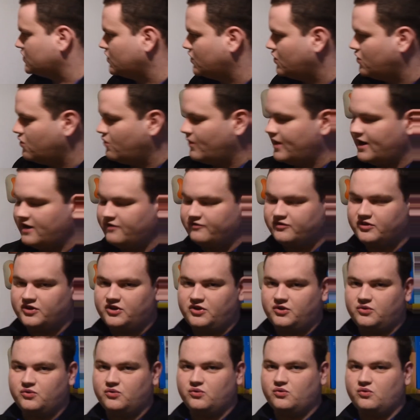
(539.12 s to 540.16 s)
So whenever
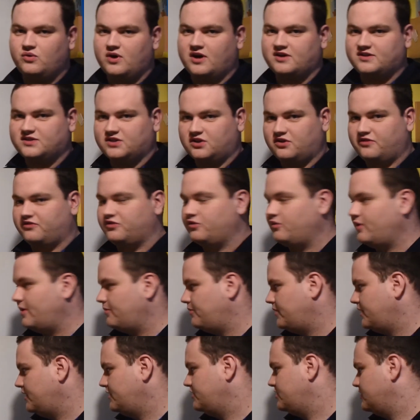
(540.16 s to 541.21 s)
you are served a
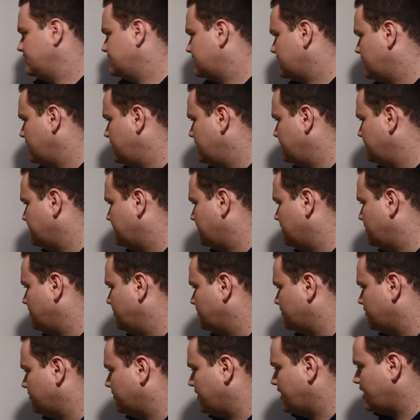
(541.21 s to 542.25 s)
web page on Skynet, it
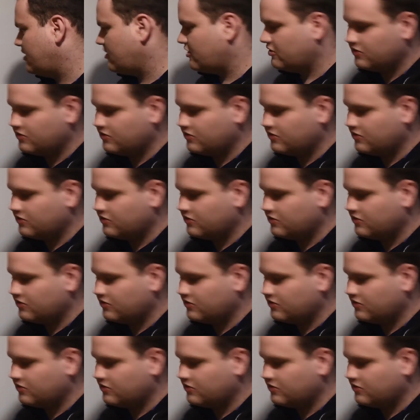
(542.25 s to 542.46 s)
comes from